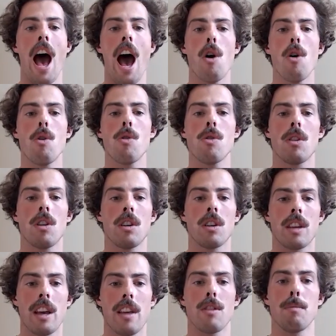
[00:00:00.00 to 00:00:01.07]
How
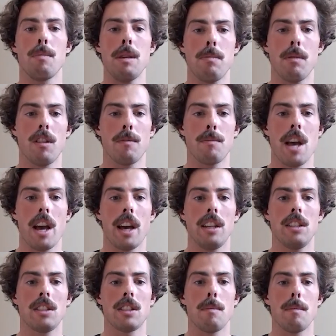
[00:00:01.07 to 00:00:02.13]
can the people of
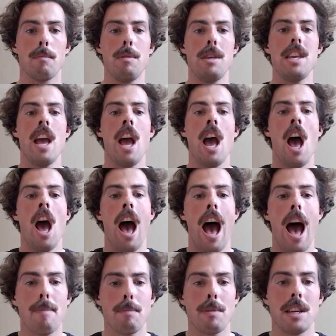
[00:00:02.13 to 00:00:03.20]
Biarritz be
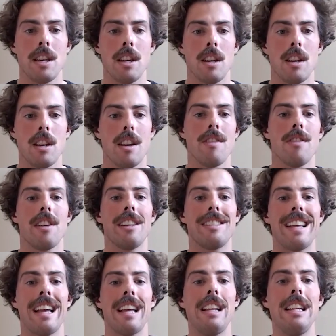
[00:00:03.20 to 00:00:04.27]
happy in their
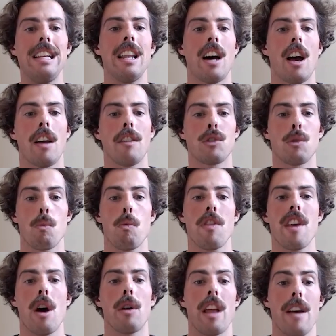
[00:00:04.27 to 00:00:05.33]
daily lives
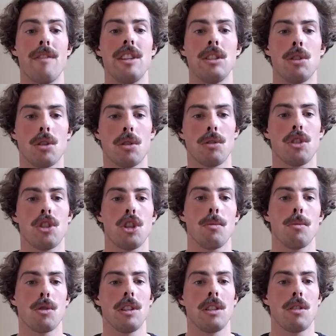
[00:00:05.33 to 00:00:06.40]
without having to
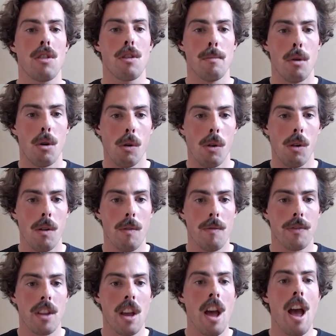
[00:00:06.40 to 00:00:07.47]
consume going to the mall?
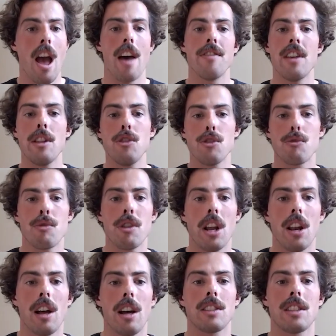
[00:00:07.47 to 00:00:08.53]
And then you
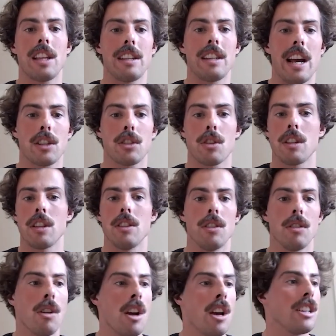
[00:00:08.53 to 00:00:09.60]
realize that actually, you
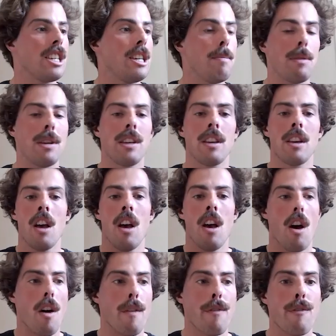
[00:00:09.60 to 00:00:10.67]
know, keeping
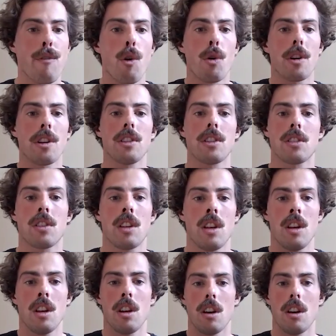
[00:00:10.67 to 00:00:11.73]
a forest
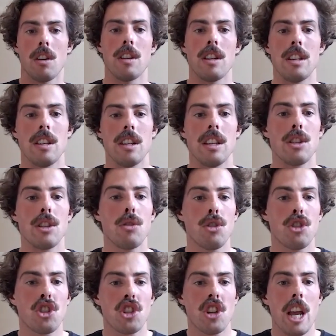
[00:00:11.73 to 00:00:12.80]
uh, in, in
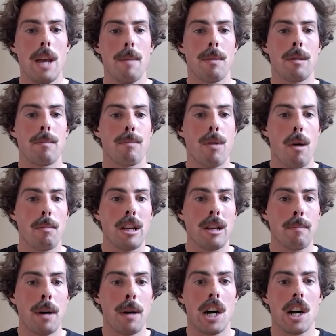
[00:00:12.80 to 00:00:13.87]
good shape and
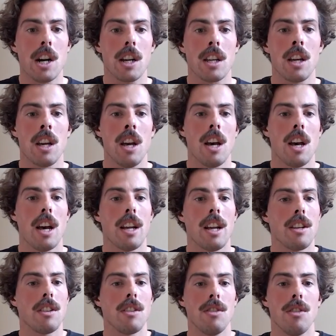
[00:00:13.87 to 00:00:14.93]
public park
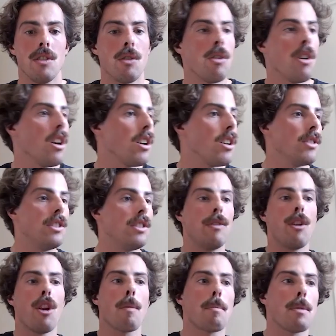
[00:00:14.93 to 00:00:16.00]
and you know uh,
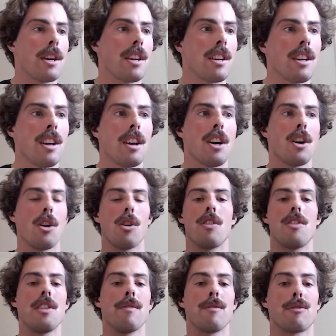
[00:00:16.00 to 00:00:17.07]
developing
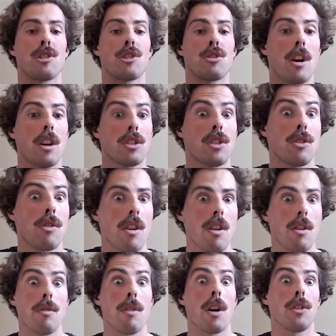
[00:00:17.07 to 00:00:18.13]
uh, the
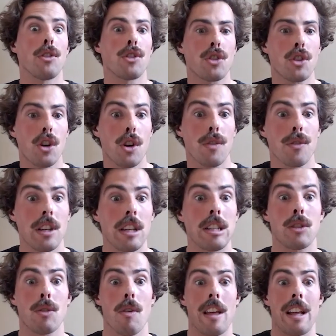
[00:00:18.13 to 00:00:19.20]
infrastructure around
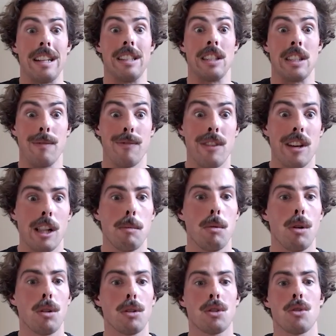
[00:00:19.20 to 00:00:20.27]
surfing so that it's
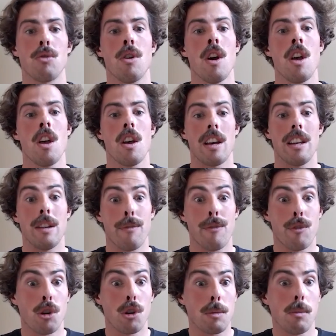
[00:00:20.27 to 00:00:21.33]
available to and
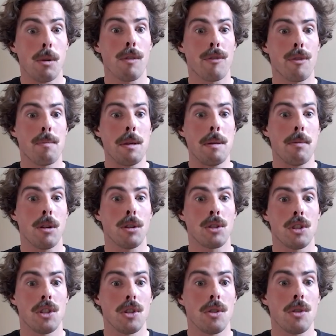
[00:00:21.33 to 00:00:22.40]
affordable for people
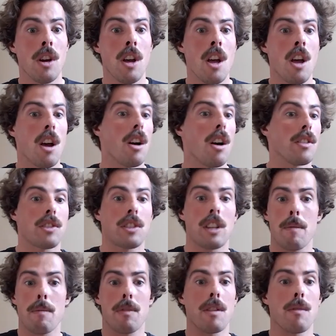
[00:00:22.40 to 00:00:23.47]
to do uh,
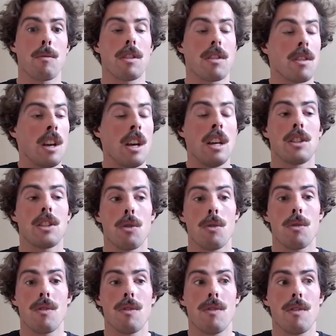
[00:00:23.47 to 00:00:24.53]
same thing with
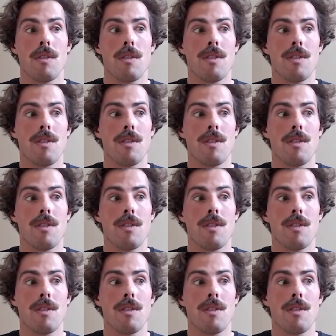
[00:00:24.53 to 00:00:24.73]
so